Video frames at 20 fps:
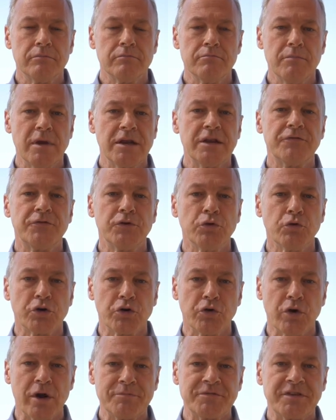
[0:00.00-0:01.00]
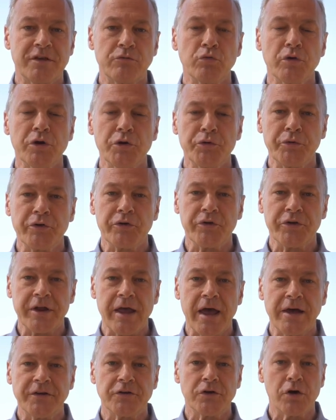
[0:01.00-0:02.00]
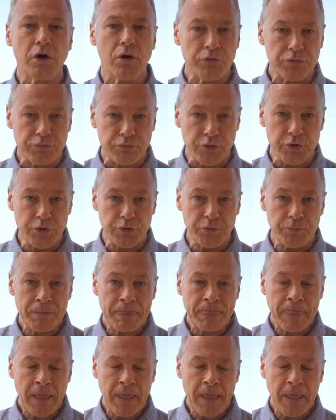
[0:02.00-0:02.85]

many fewer grapes that really had to go through